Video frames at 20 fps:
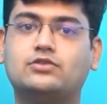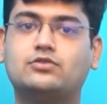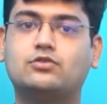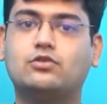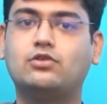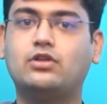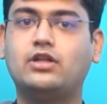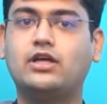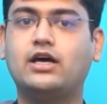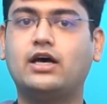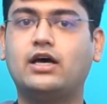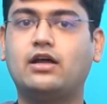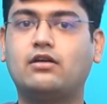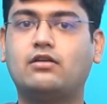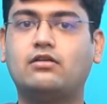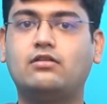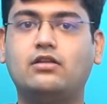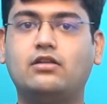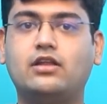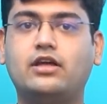So
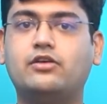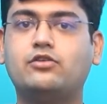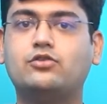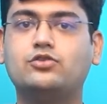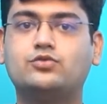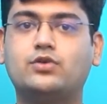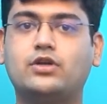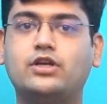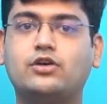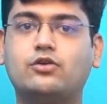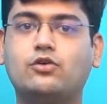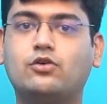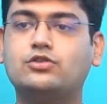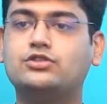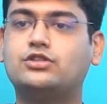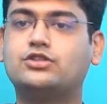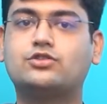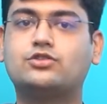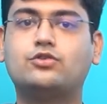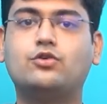they usually go
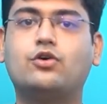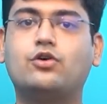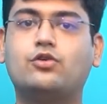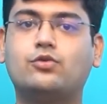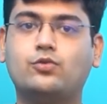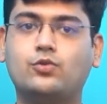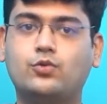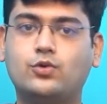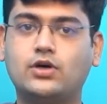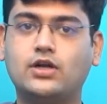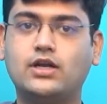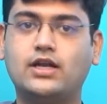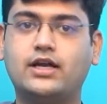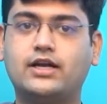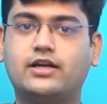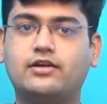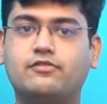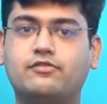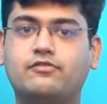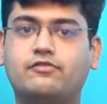on Google
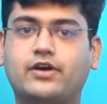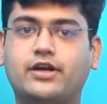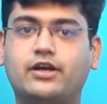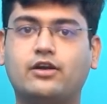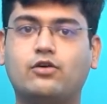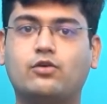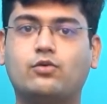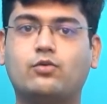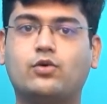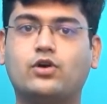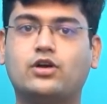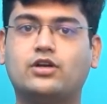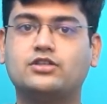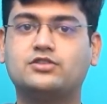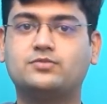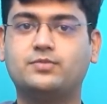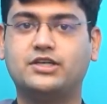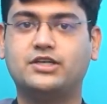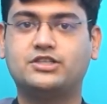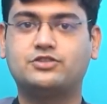and find out what
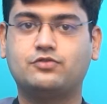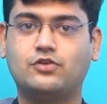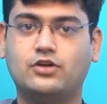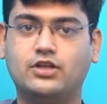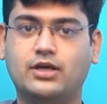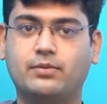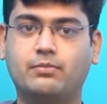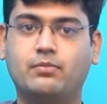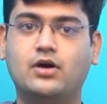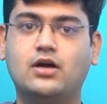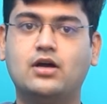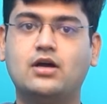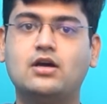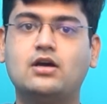is best for them,